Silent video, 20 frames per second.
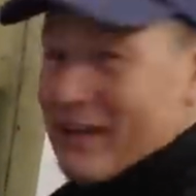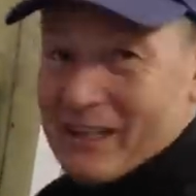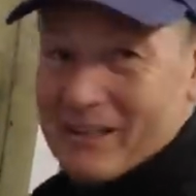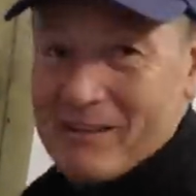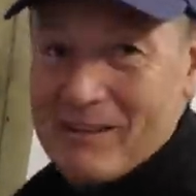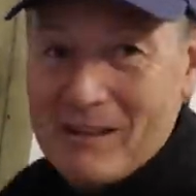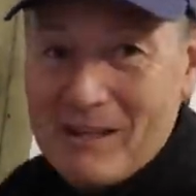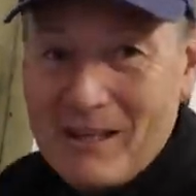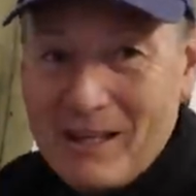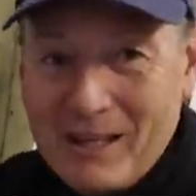
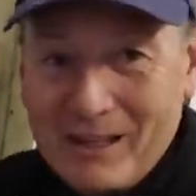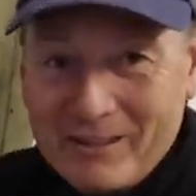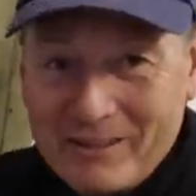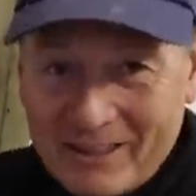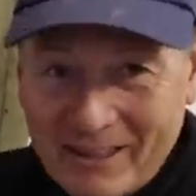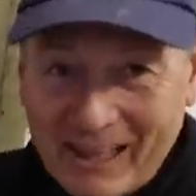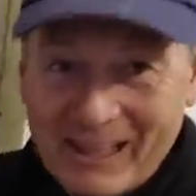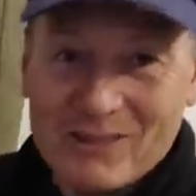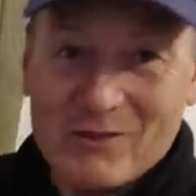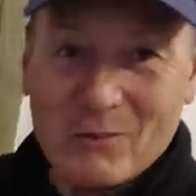in,
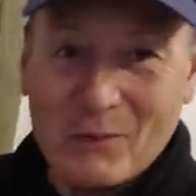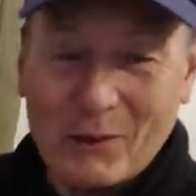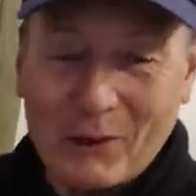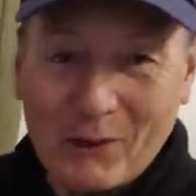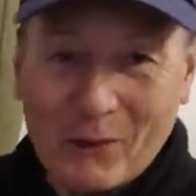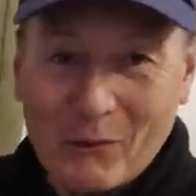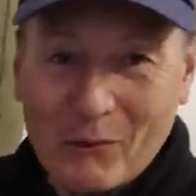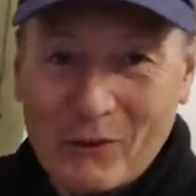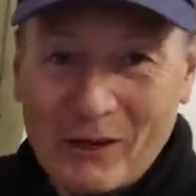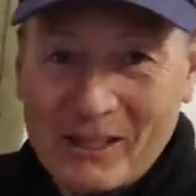that's when
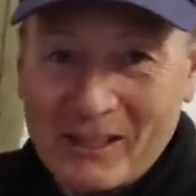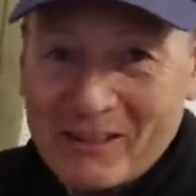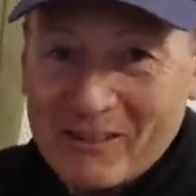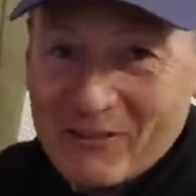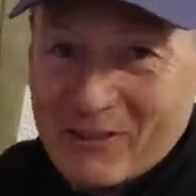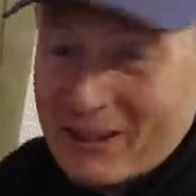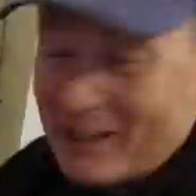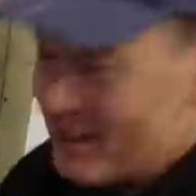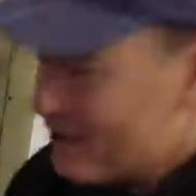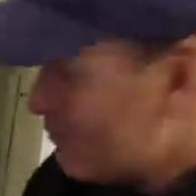I win.
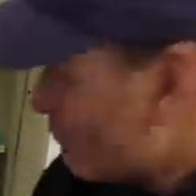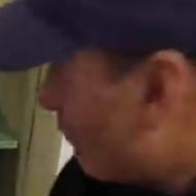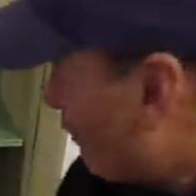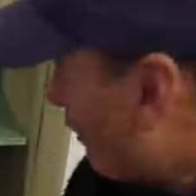When it's